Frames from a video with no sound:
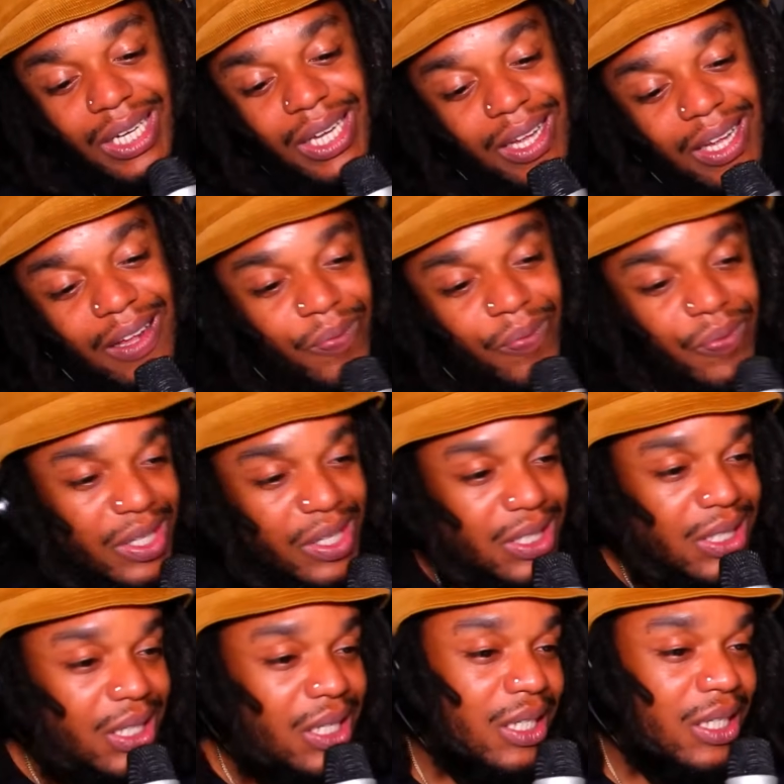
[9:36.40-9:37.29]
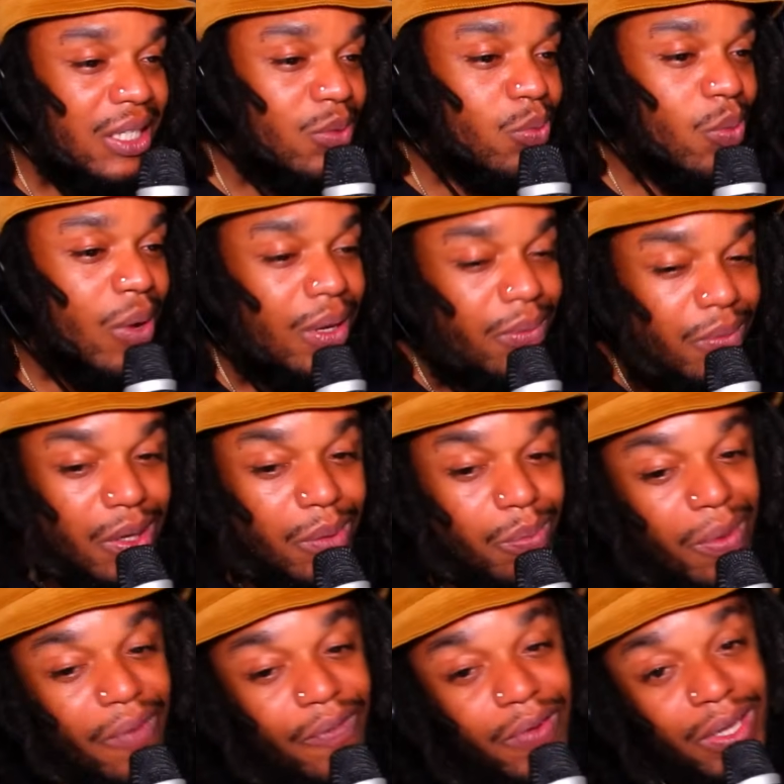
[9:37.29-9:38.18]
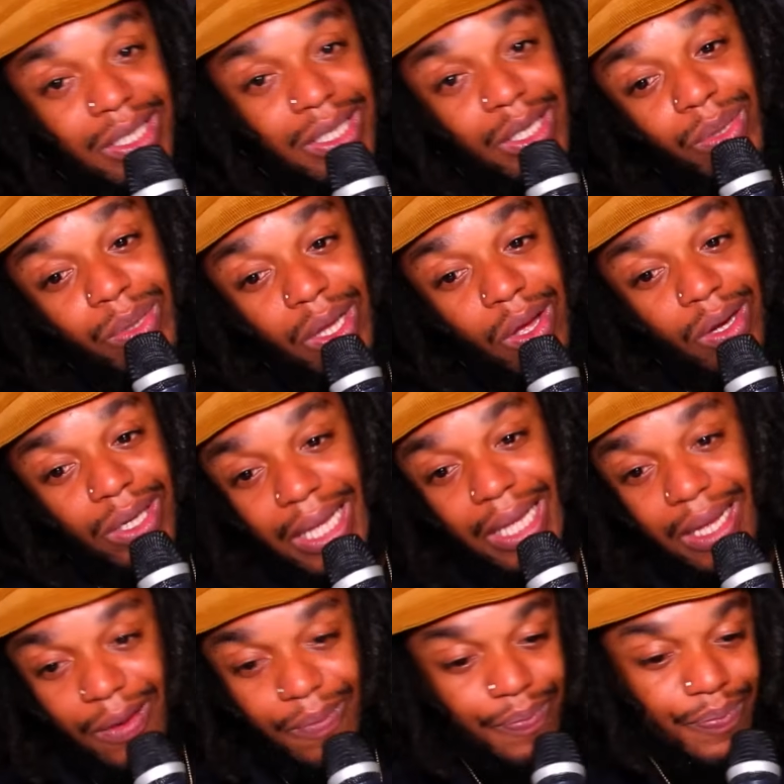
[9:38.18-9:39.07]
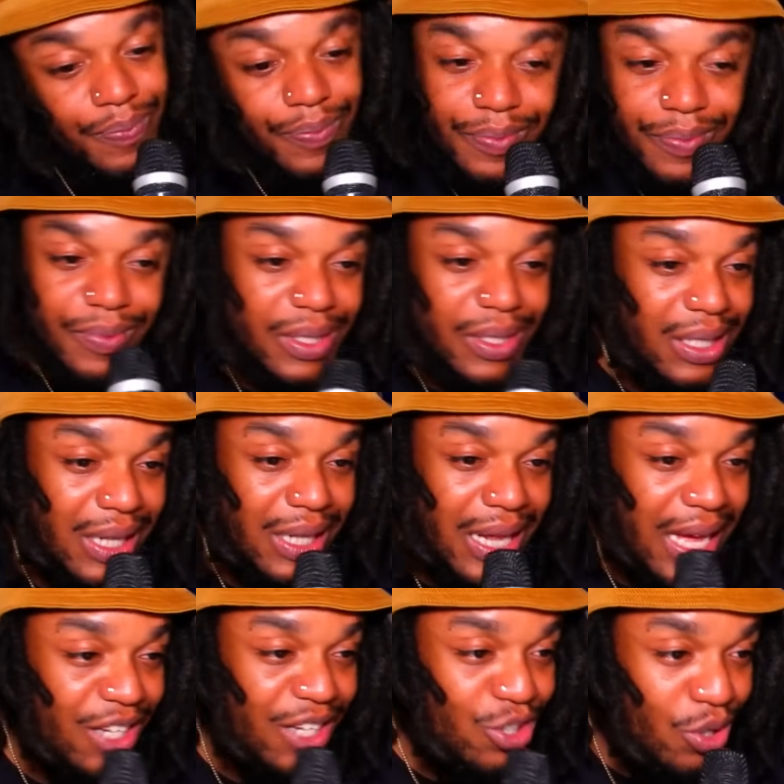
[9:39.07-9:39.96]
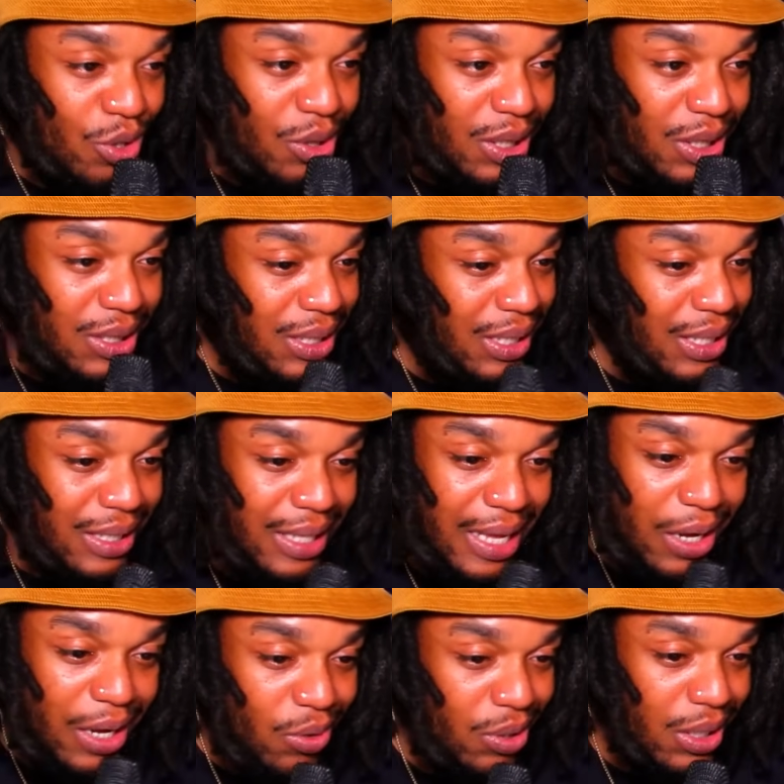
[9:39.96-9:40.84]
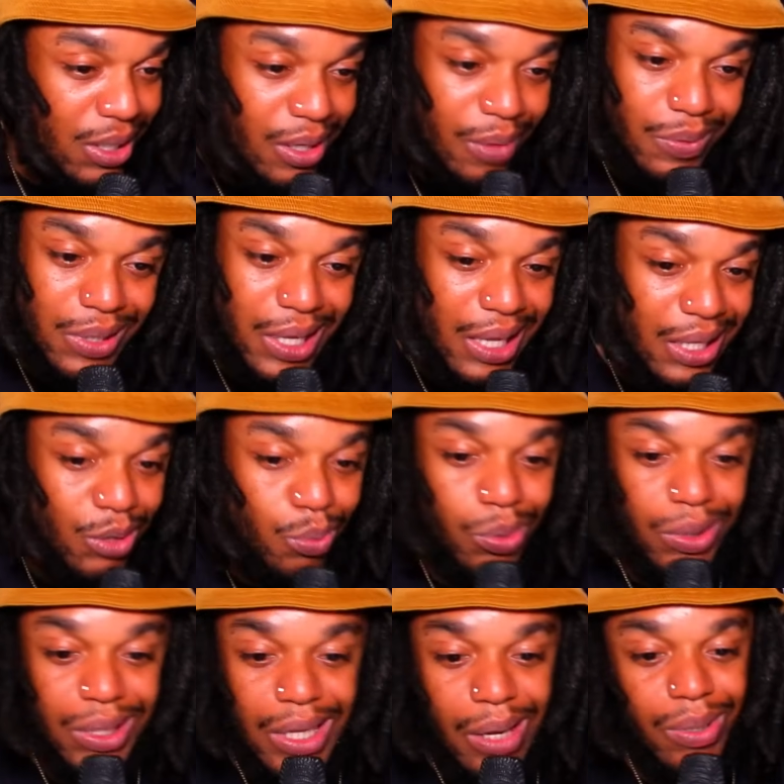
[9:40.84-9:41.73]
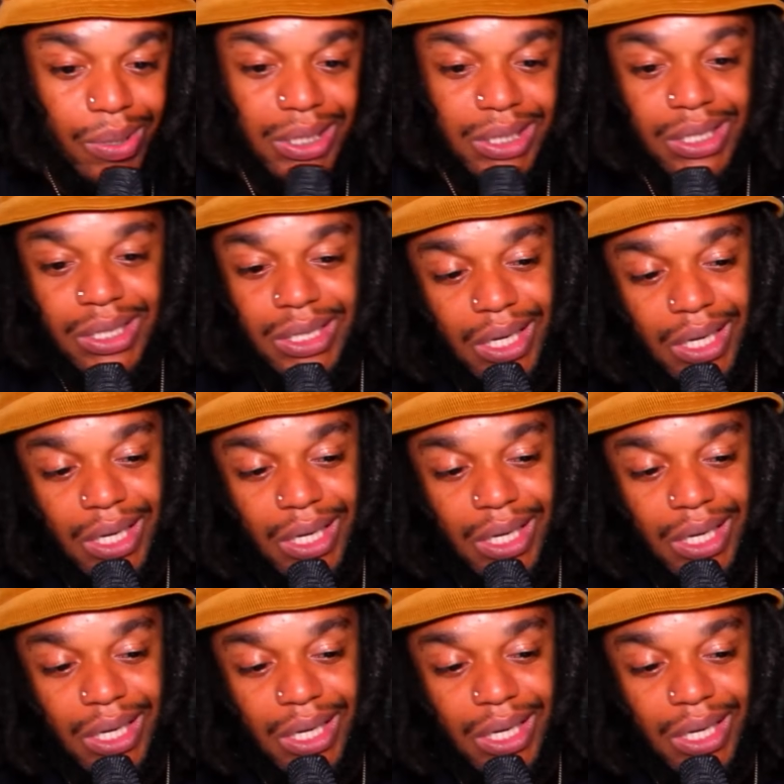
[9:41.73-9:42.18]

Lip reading: Let's see, this is why motherfuckers need to be locked up. Lack of journalistic integrity. I'm telling you, put that bitch in jail.